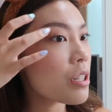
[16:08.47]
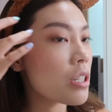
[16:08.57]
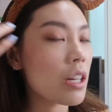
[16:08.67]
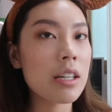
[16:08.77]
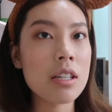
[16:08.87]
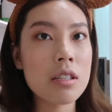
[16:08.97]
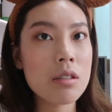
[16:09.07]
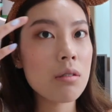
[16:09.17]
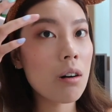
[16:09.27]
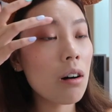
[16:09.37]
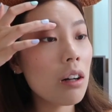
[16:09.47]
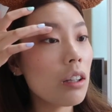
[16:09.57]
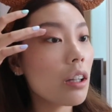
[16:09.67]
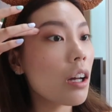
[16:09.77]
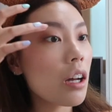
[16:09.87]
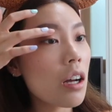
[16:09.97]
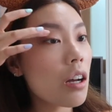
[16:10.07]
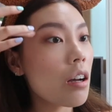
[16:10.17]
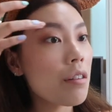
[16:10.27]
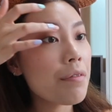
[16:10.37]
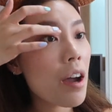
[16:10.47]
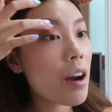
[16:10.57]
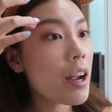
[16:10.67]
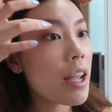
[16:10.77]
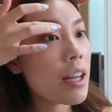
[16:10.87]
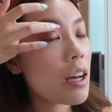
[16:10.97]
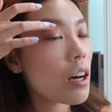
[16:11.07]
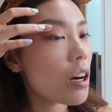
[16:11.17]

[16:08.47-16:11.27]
which is like in Seoul, very